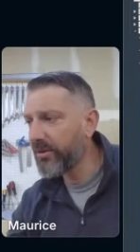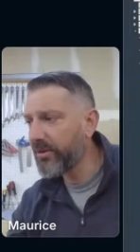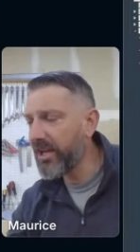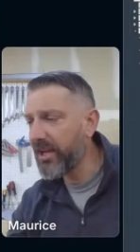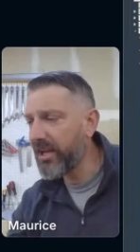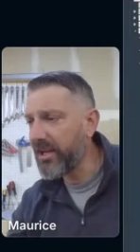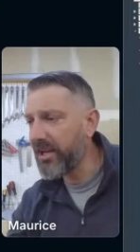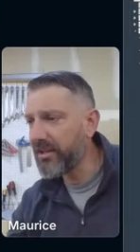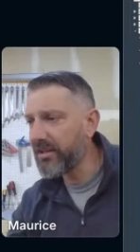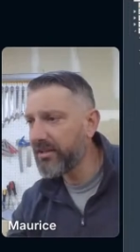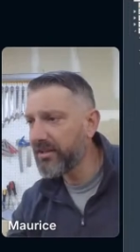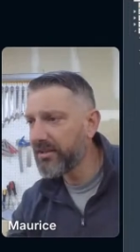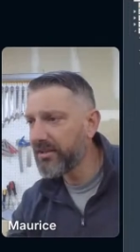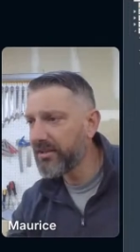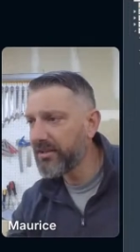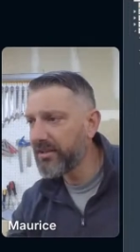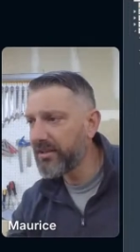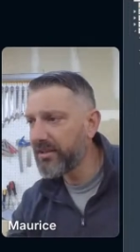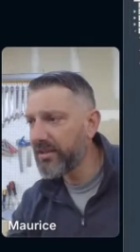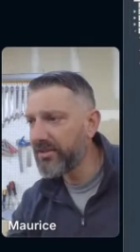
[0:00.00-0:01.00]
and hit
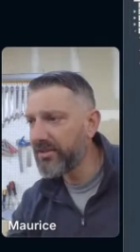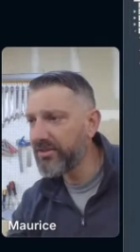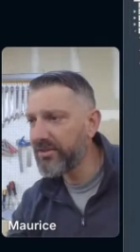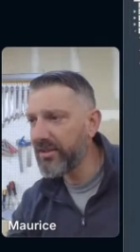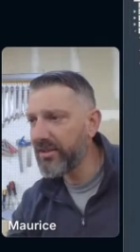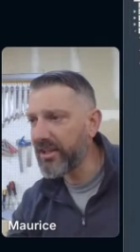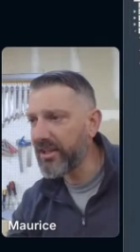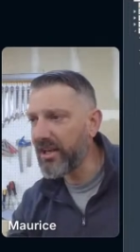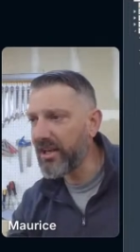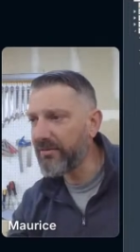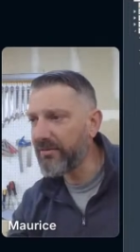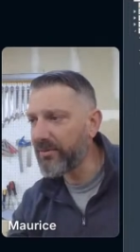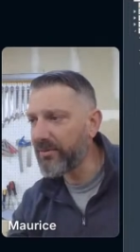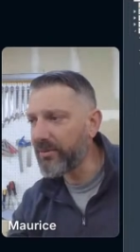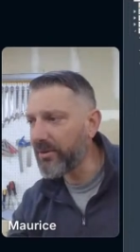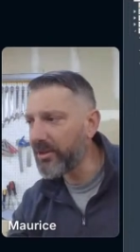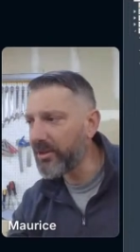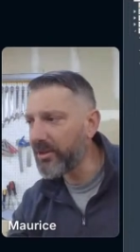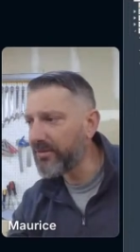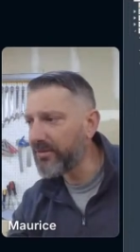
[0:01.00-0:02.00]
OK, it should
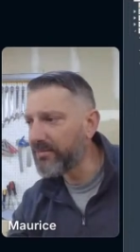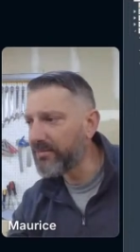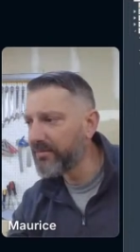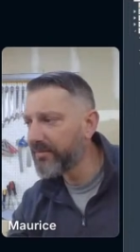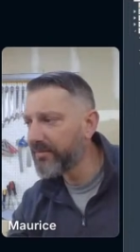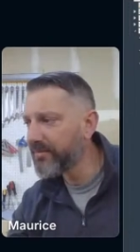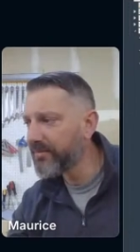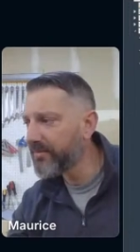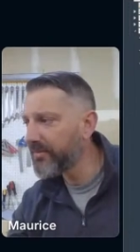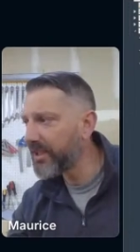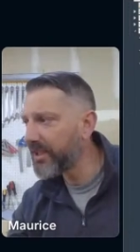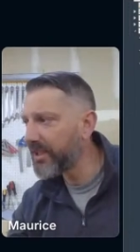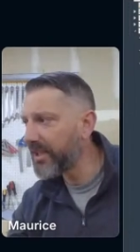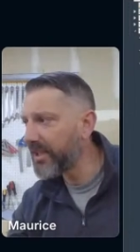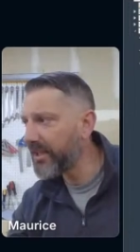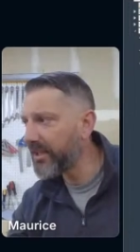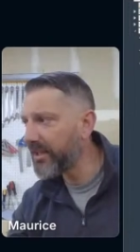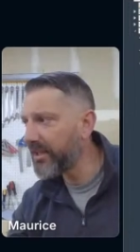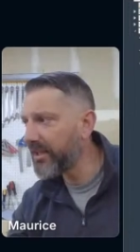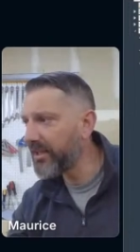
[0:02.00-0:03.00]
account for it.
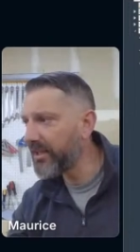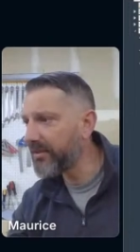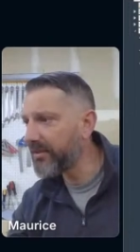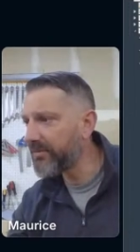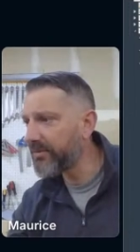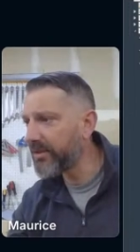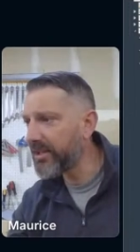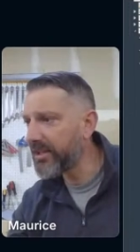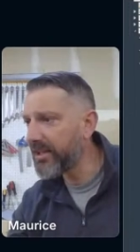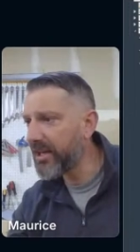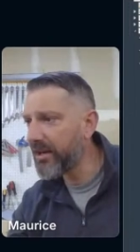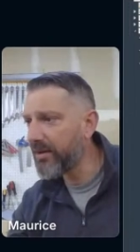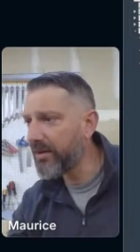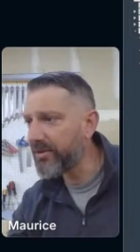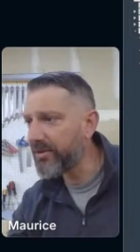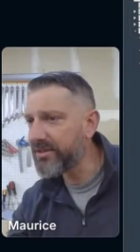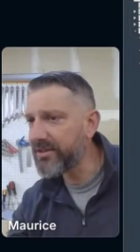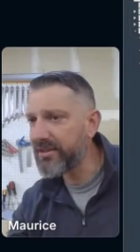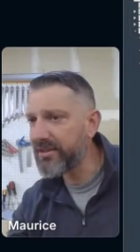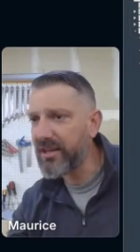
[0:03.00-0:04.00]
And right
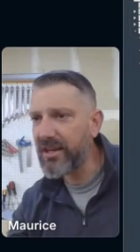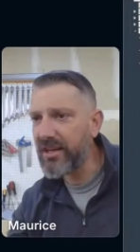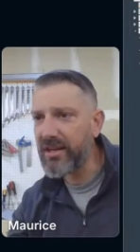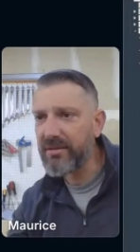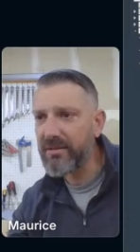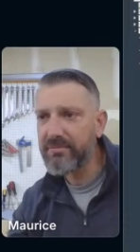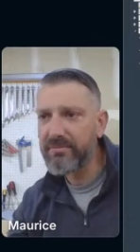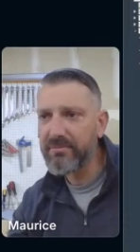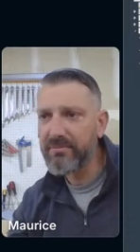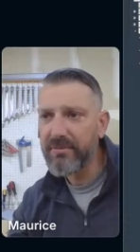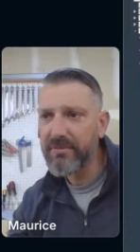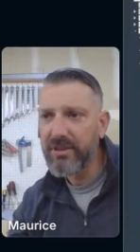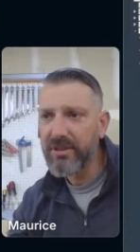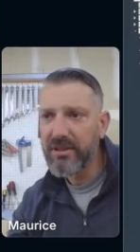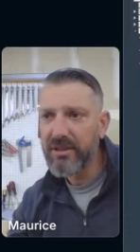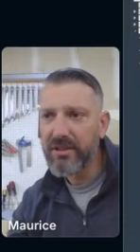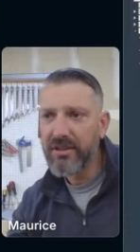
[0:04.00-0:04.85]
now it's not.